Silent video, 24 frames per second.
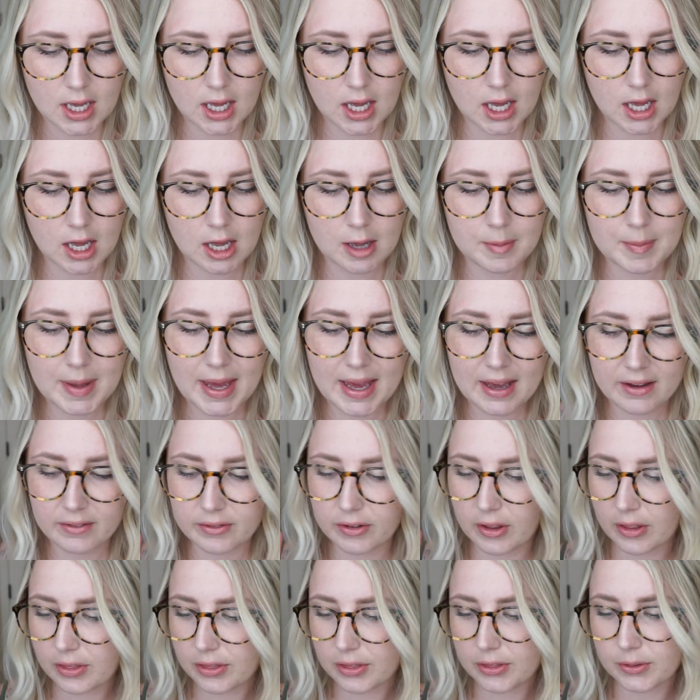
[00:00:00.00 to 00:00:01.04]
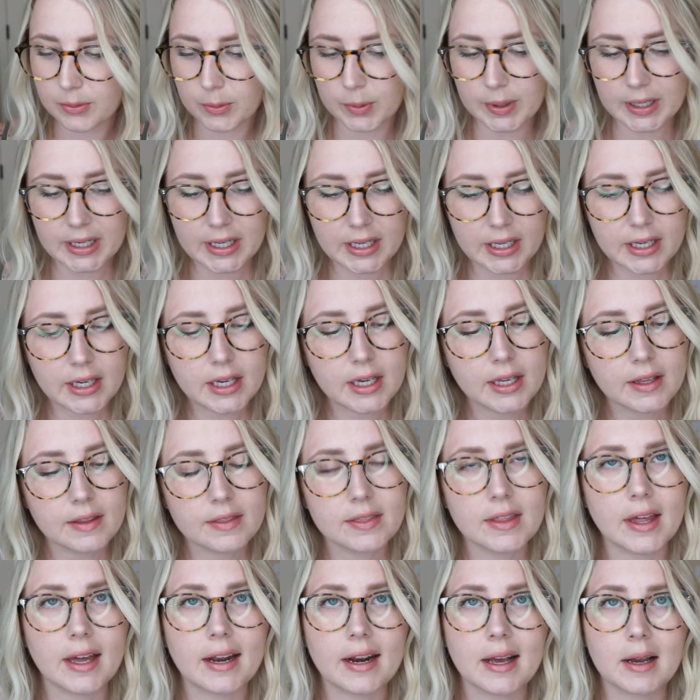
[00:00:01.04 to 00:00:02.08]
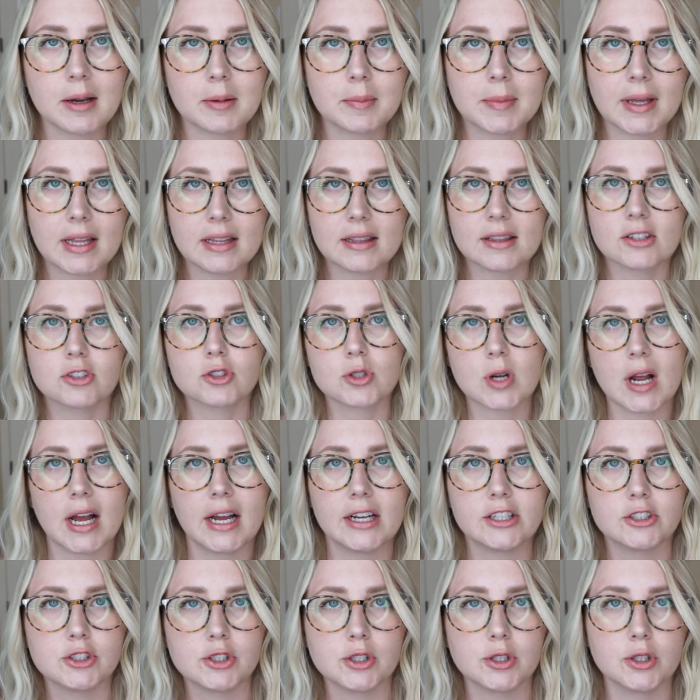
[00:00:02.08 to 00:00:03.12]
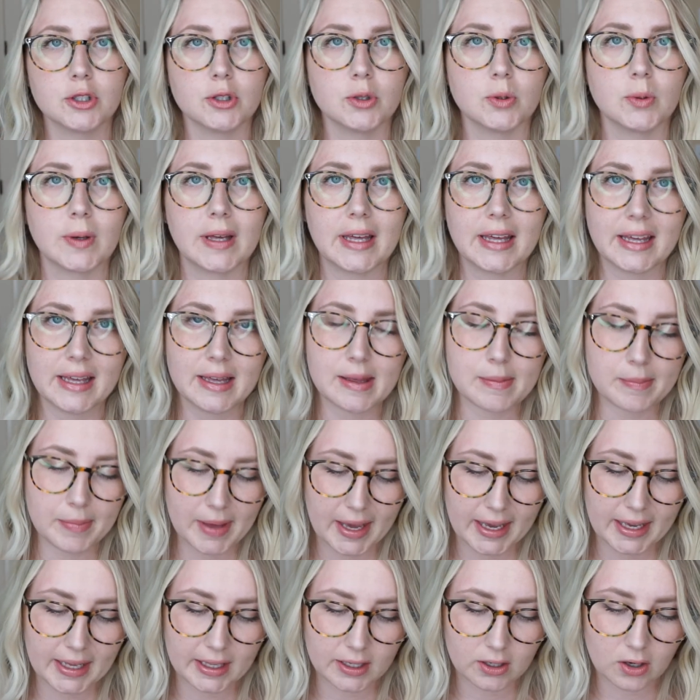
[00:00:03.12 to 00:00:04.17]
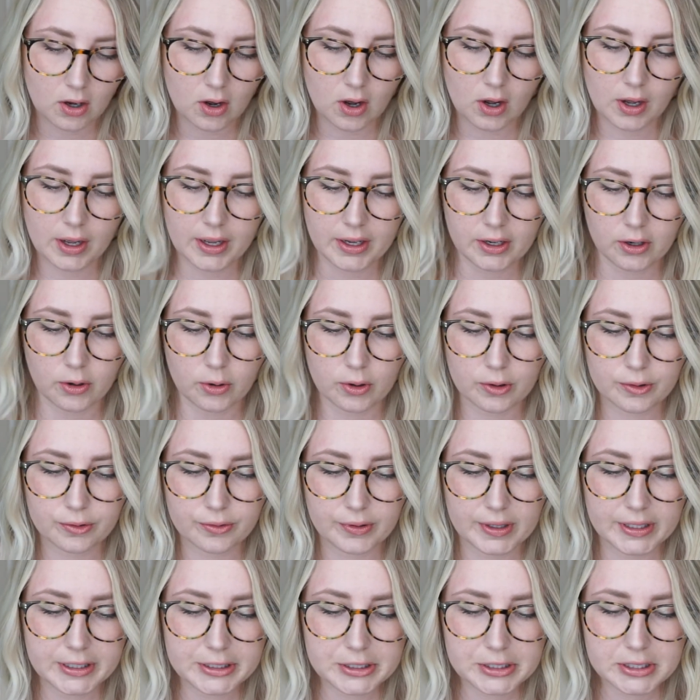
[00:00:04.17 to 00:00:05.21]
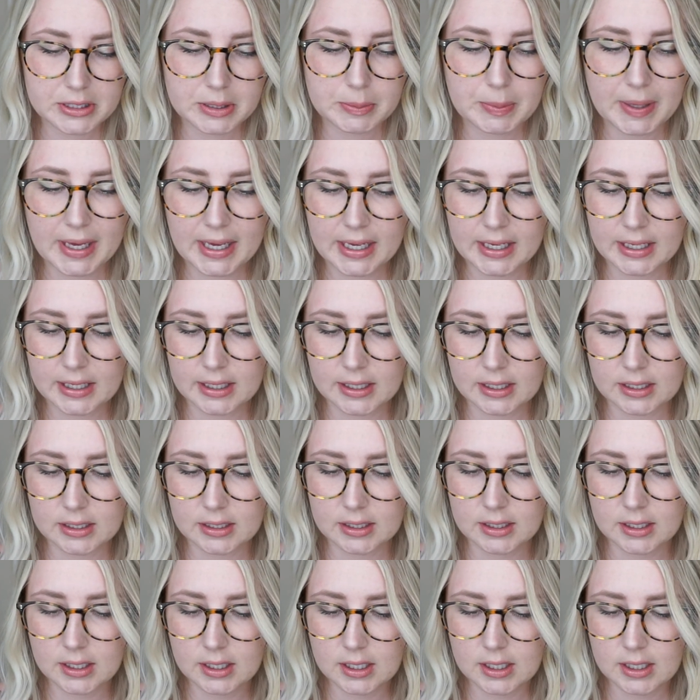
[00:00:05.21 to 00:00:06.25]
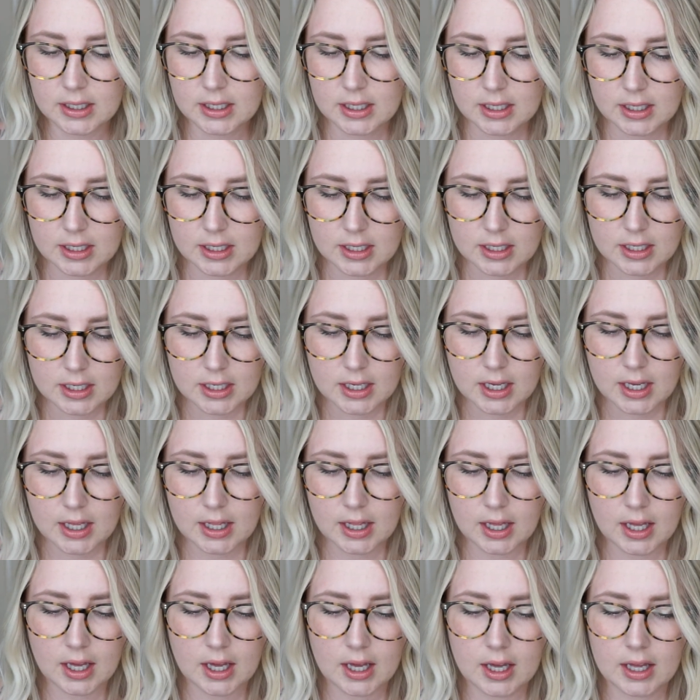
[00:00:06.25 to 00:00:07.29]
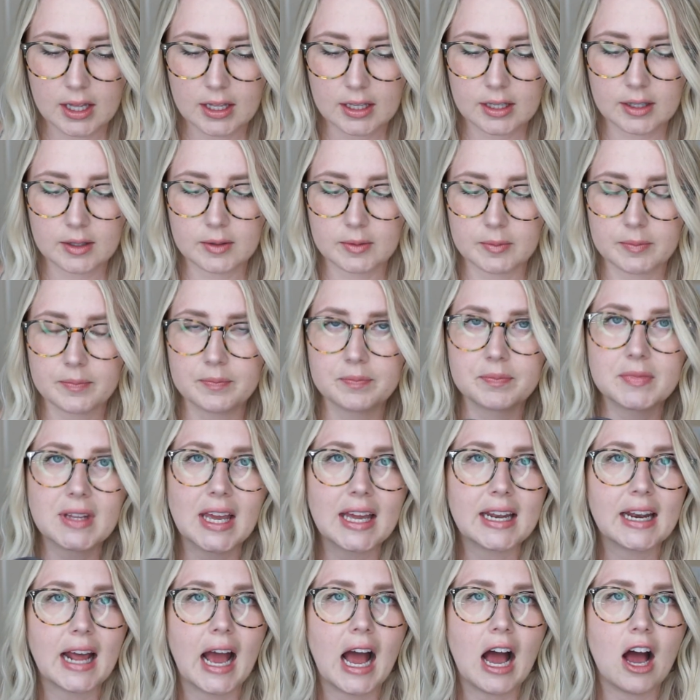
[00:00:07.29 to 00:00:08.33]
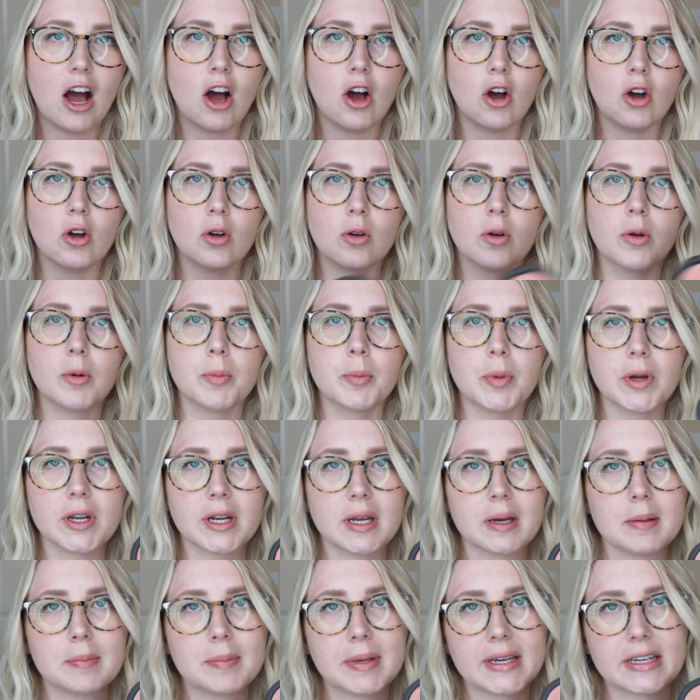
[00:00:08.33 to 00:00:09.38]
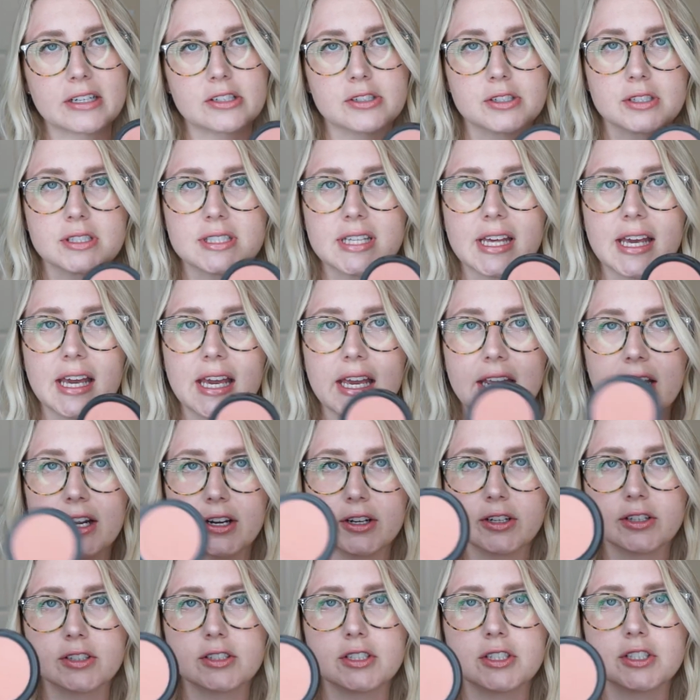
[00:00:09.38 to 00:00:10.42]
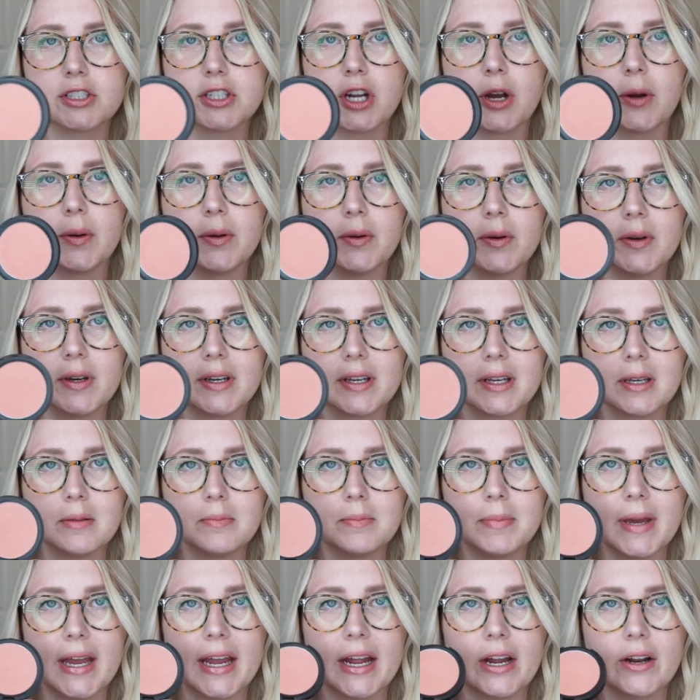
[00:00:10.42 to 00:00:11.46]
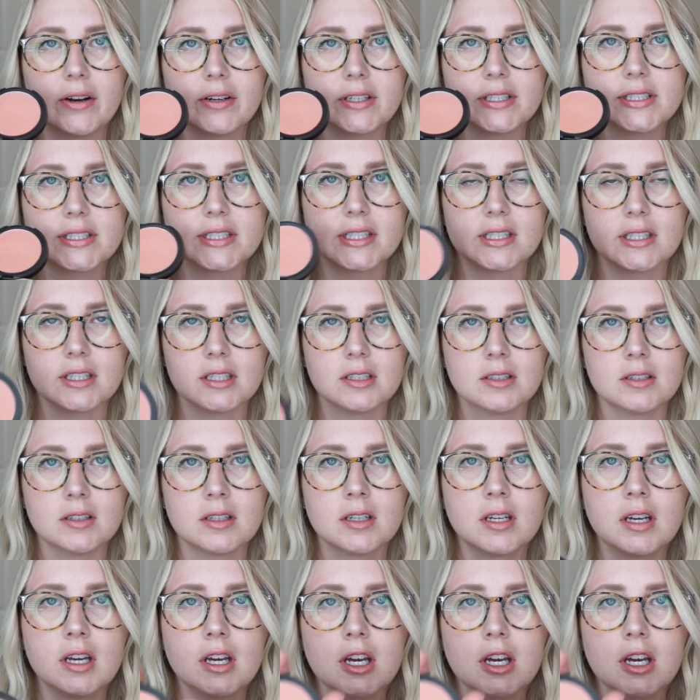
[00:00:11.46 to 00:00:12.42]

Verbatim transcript: Um, I have three that I'm trying to hit pan on or finish the pan. Um, and I'll put up pictures here to show you a comparison.